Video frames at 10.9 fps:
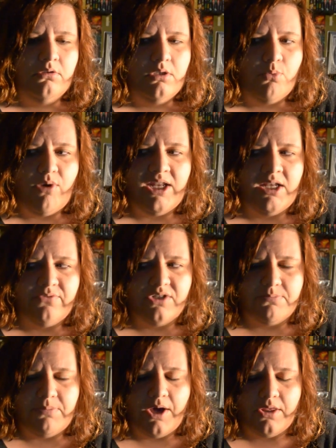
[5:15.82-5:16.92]
waiting for it to
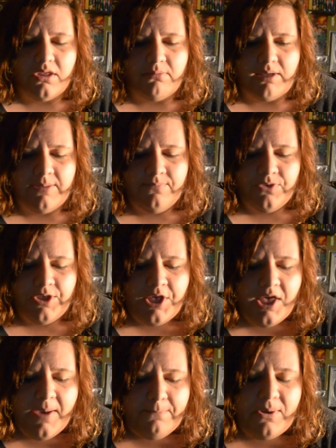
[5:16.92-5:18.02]
bother me.
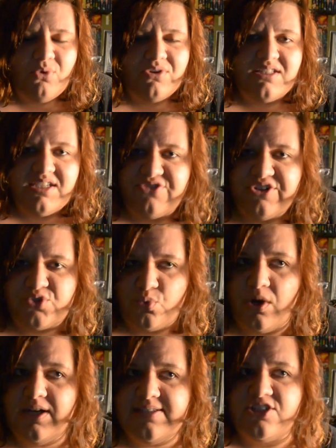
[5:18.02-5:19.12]
But what the difference
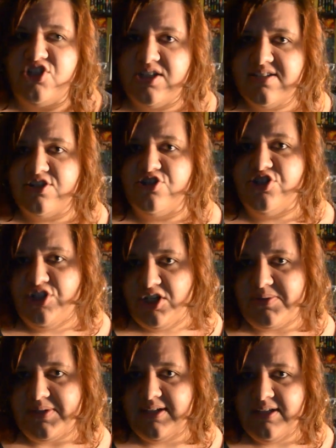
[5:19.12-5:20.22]
was is she doesn't
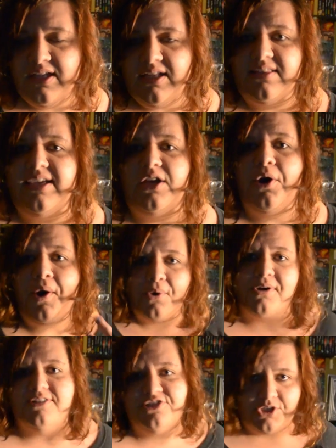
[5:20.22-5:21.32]
chew it like a
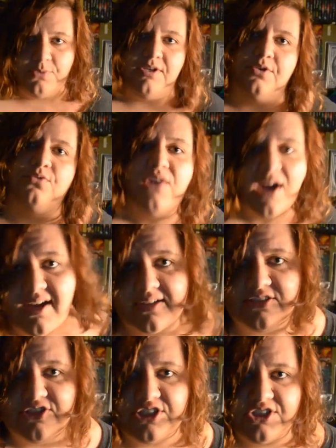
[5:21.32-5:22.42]
horse chewing
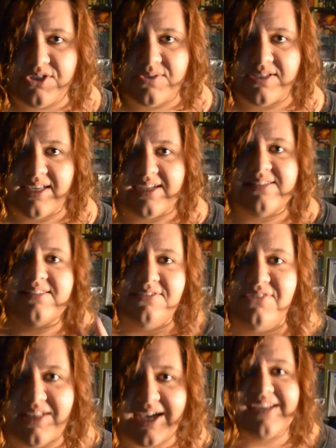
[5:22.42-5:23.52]
rocks. She chews it like a
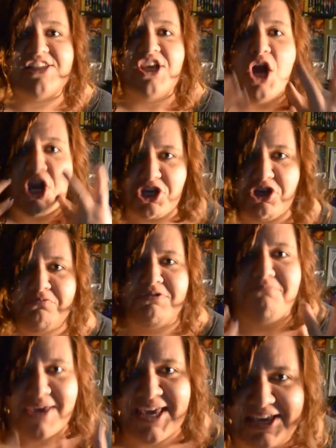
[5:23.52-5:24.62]
civilized human
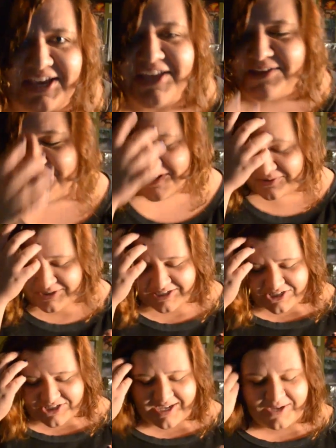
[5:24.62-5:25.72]
being,
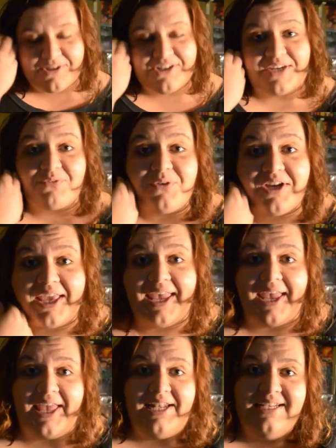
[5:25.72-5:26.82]
which I wish everyone
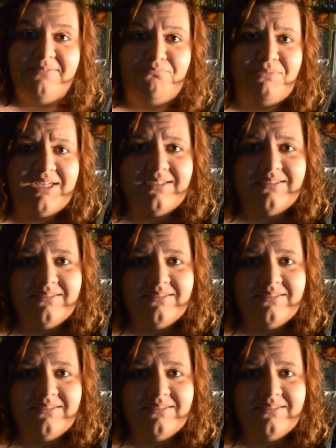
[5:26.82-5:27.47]
can, but